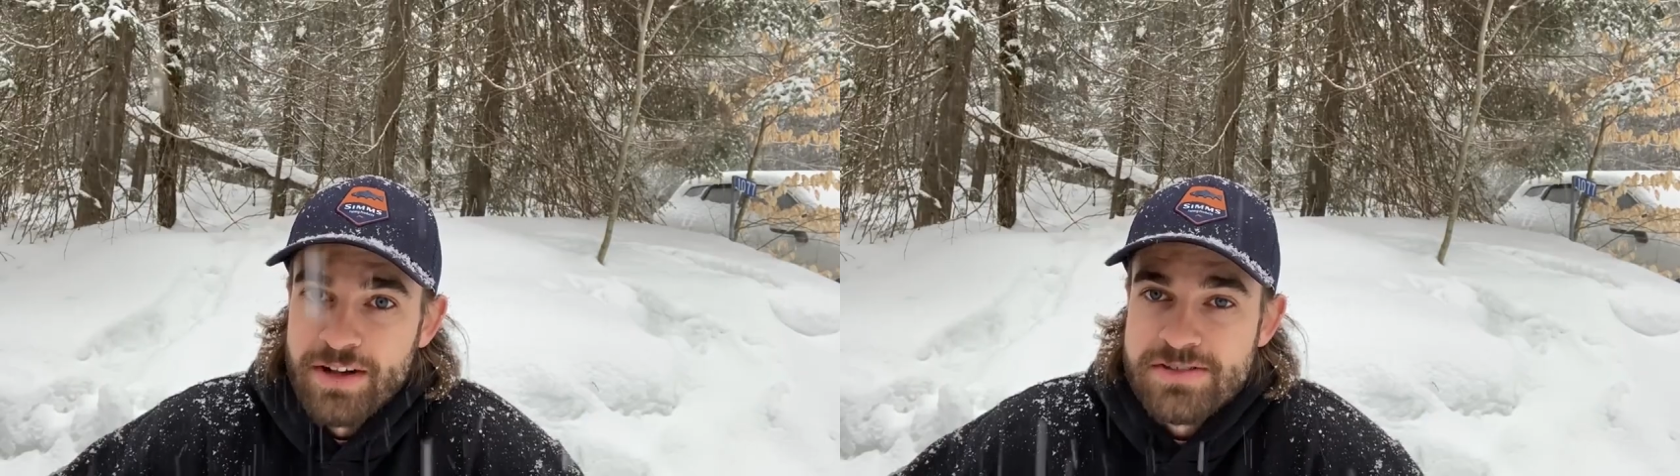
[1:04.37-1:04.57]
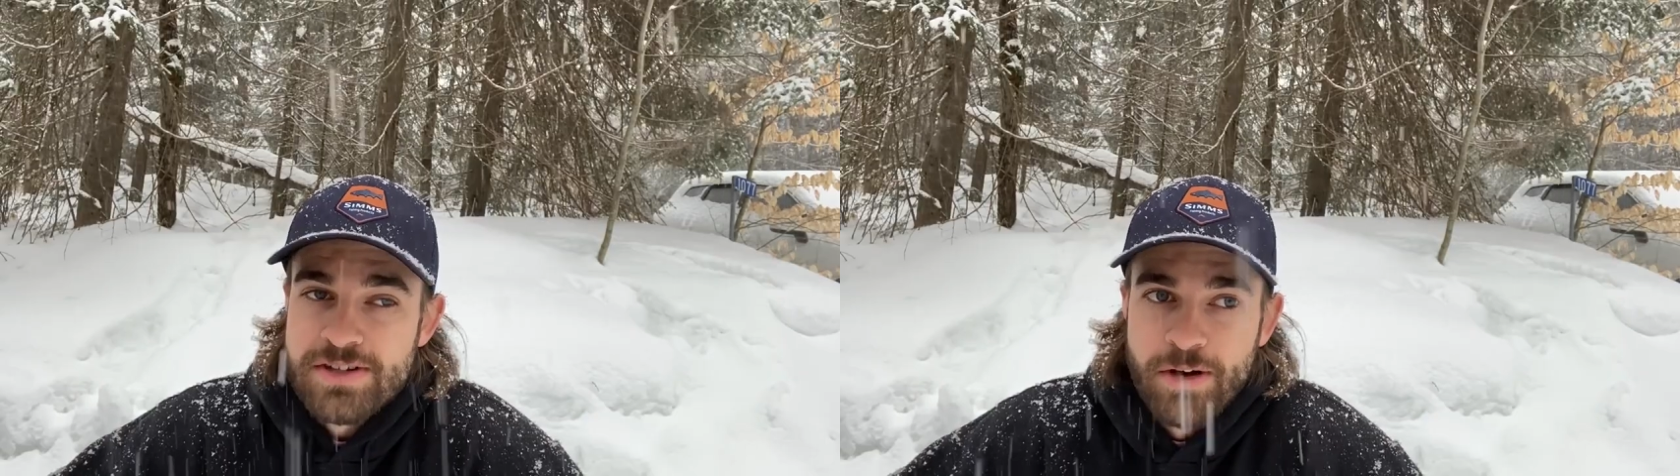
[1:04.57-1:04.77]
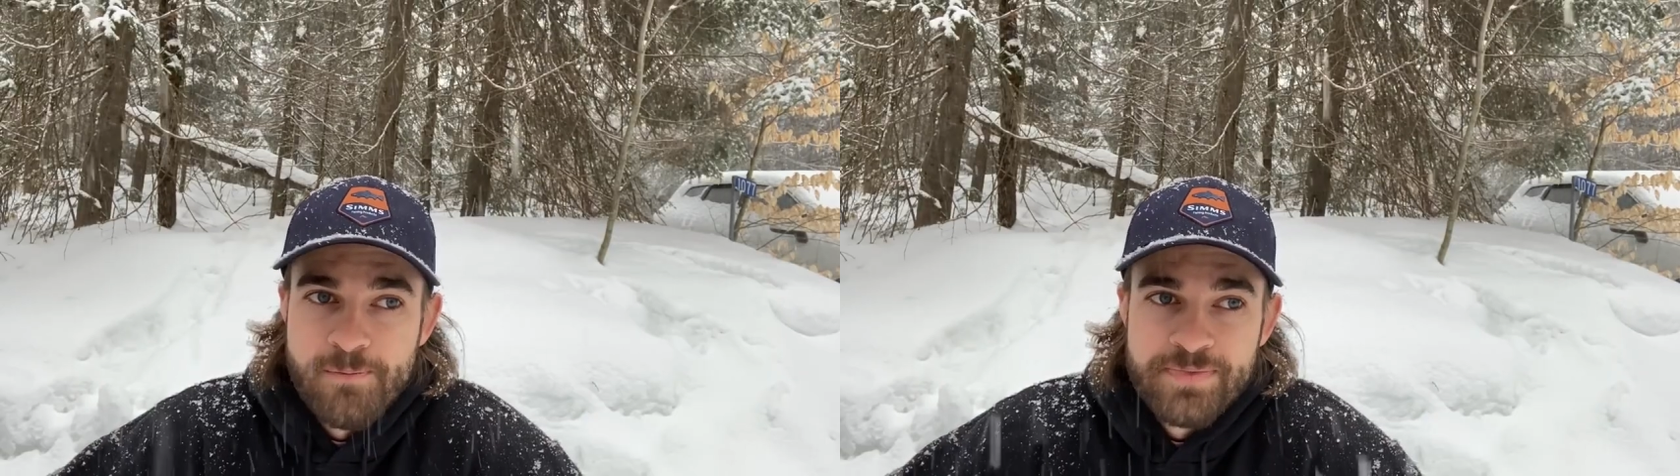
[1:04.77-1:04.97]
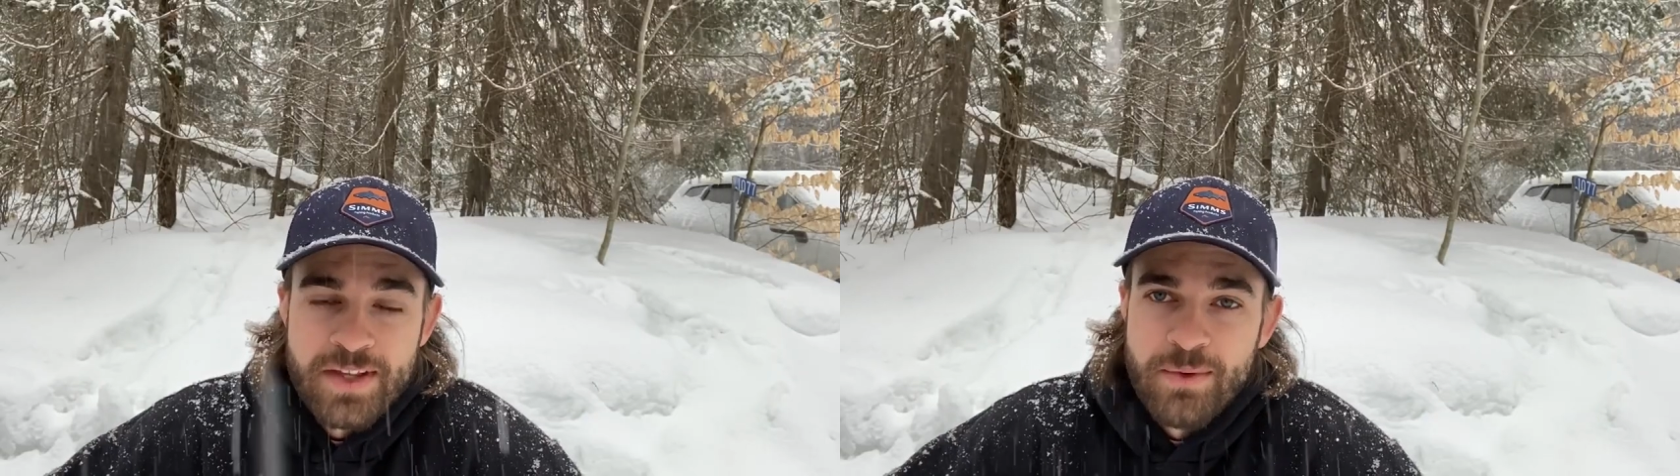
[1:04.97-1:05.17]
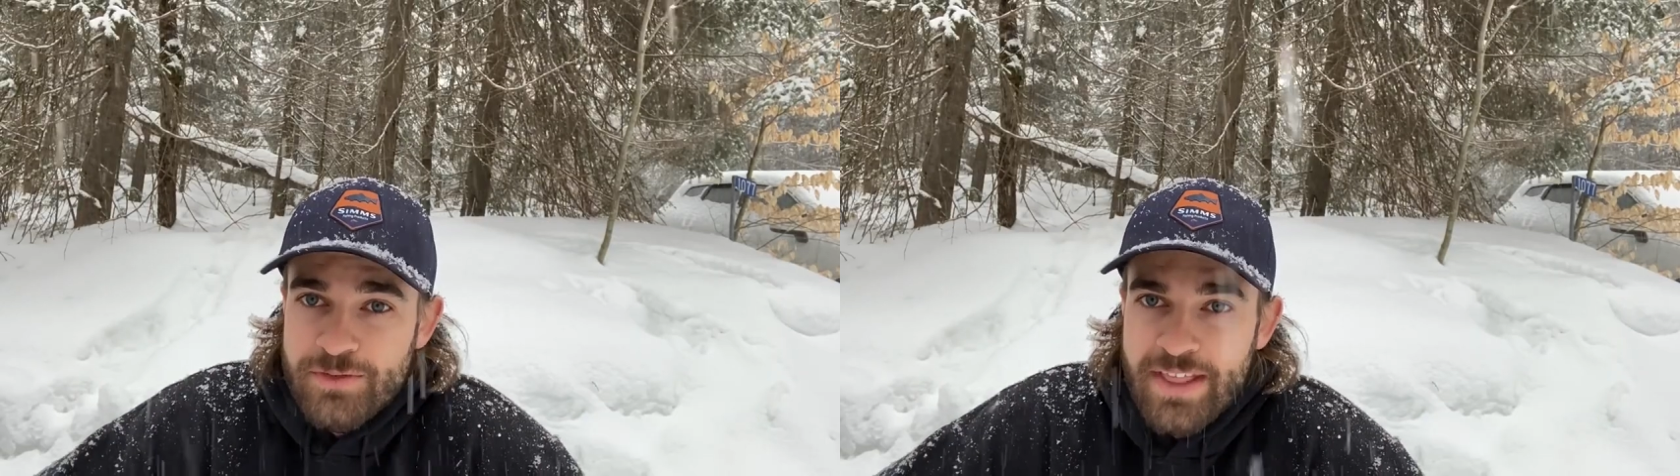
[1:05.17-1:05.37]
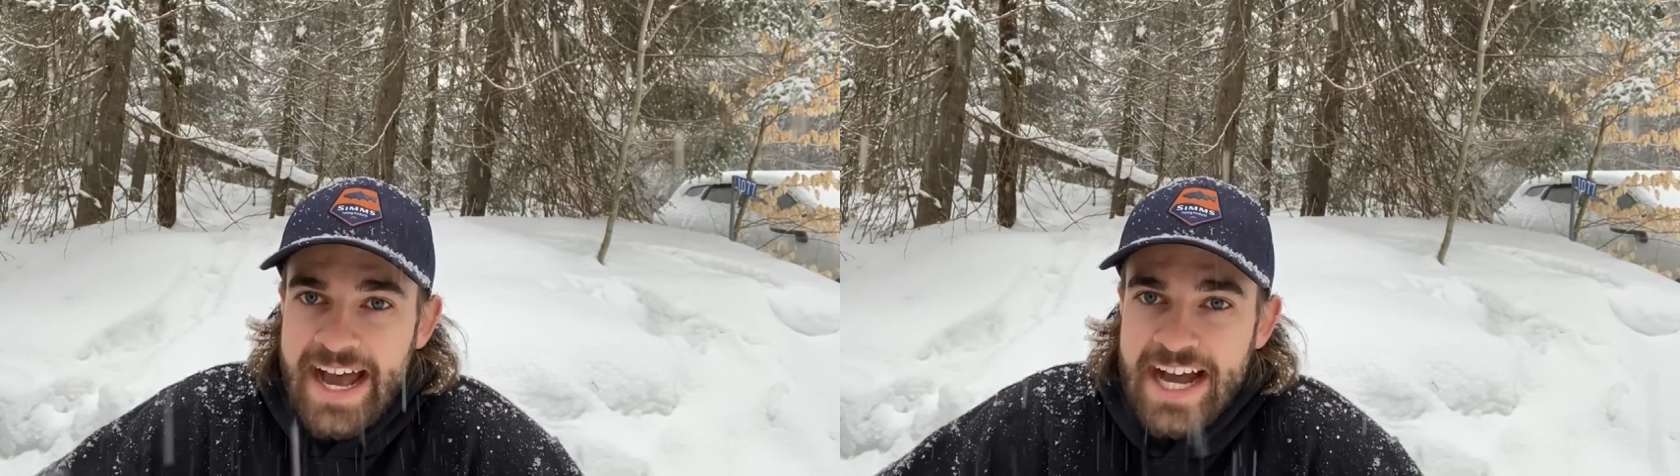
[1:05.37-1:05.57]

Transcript: spot. So we're looking for the